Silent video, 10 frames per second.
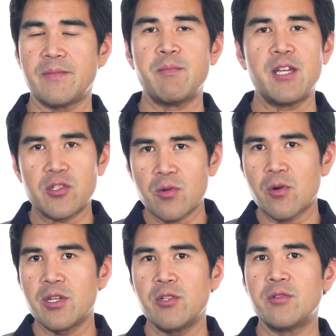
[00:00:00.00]
Make
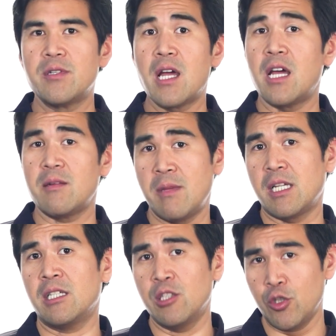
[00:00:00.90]
sure you do not
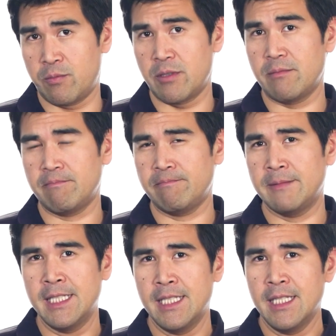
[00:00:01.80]
make a loop.
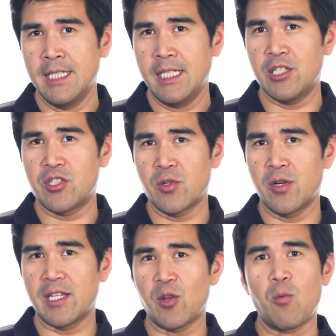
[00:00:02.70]

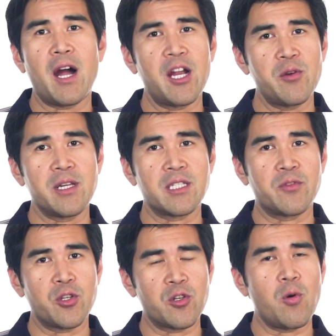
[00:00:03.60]
Ensure that the wiring is
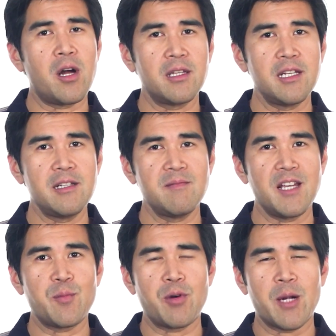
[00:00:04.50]
of good quality
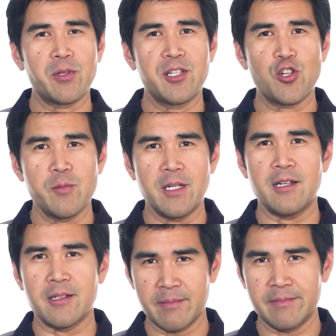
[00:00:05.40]
and properly terminated.